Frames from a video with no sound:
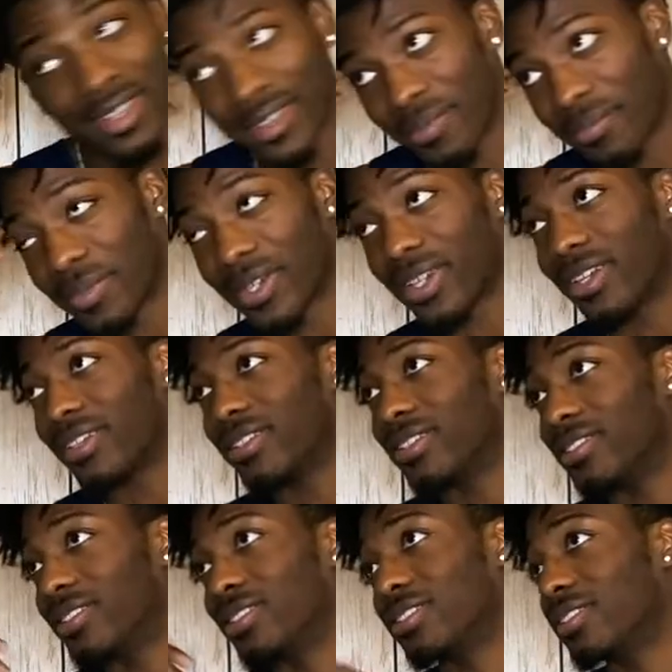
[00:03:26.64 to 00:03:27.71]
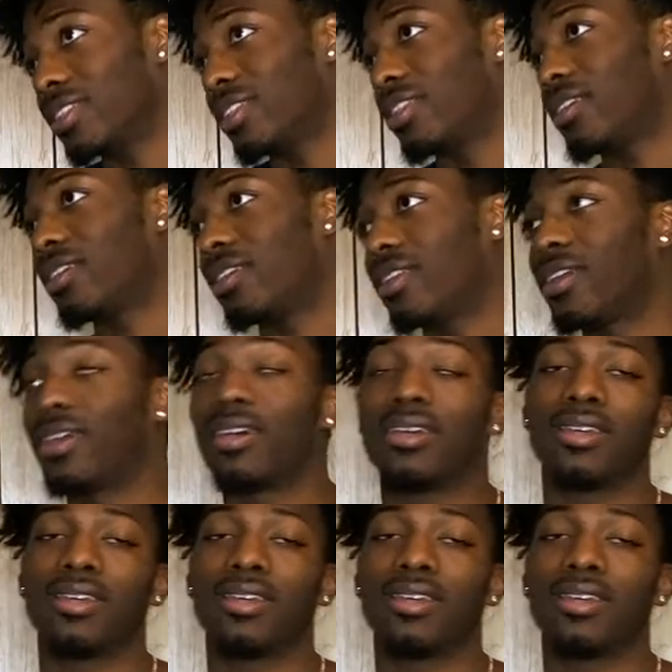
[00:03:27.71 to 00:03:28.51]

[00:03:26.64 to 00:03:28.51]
But... No,